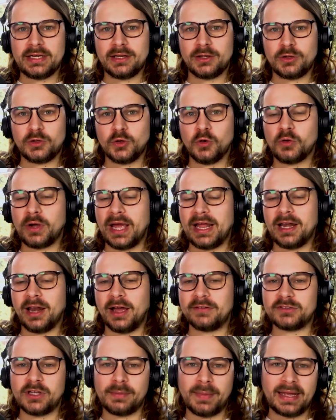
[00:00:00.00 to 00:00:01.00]
you'll get
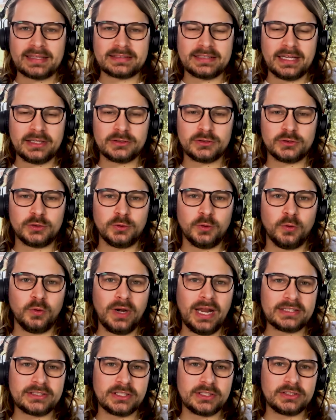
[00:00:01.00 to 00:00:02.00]
lifetime access to all
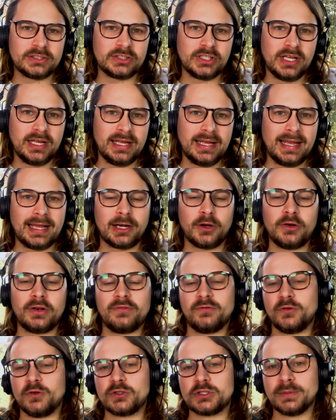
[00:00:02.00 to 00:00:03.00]
lessons, including
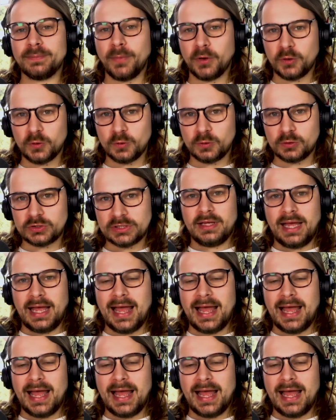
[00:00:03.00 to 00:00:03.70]
future models.